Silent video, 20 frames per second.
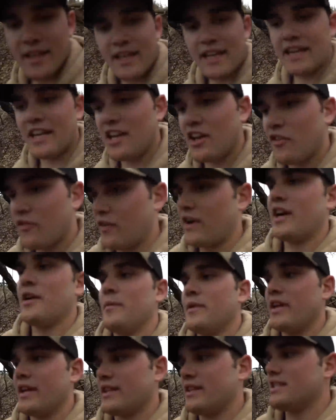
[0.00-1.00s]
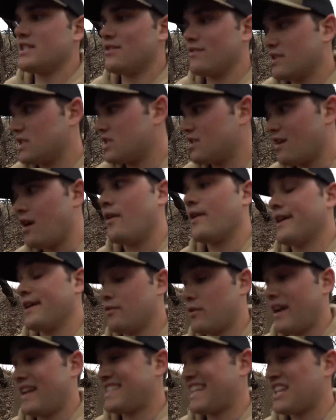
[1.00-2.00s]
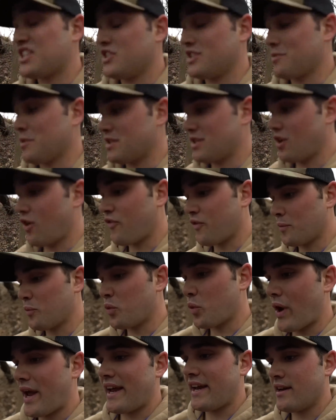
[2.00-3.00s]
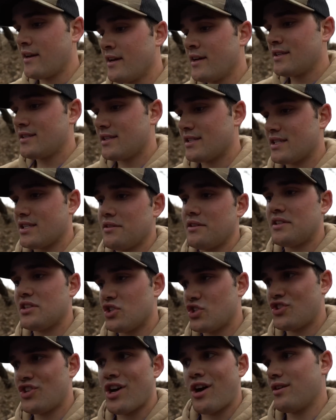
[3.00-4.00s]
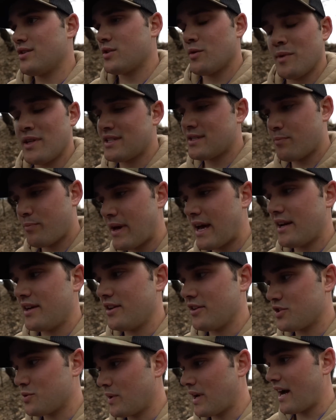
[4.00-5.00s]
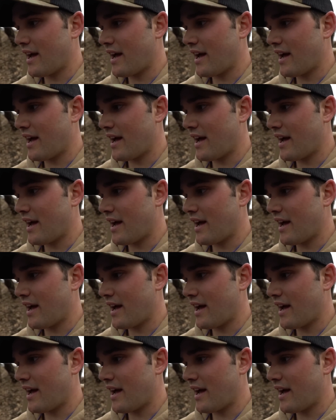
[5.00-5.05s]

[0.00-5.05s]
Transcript: in an environment like this if it's snowing and it's actually supposed to go from rain to sleet to snow so i mean it's a bad deal so we